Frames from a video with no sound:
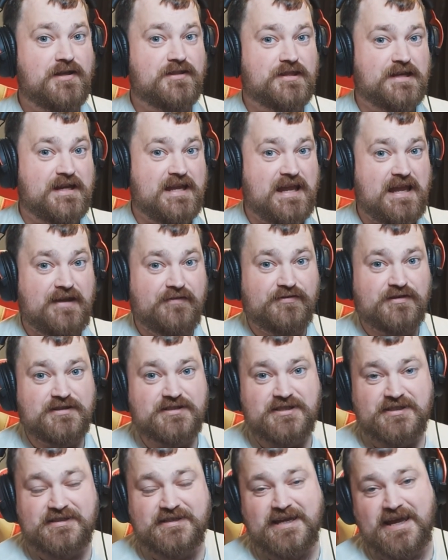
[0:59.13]
that even
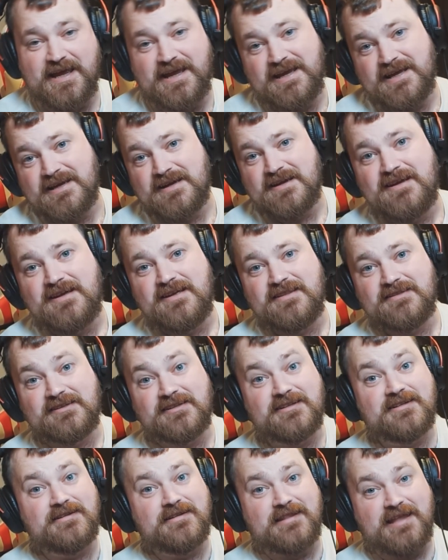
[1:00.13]
today
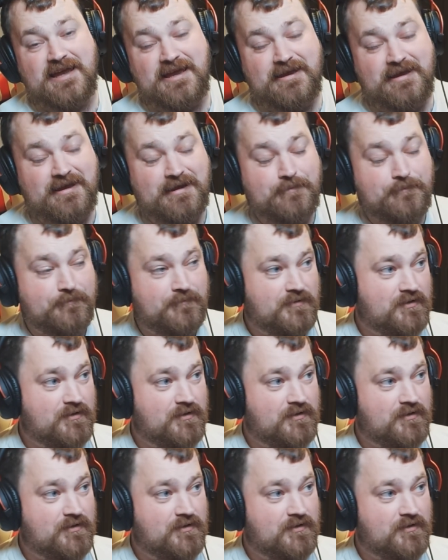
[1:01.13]
that they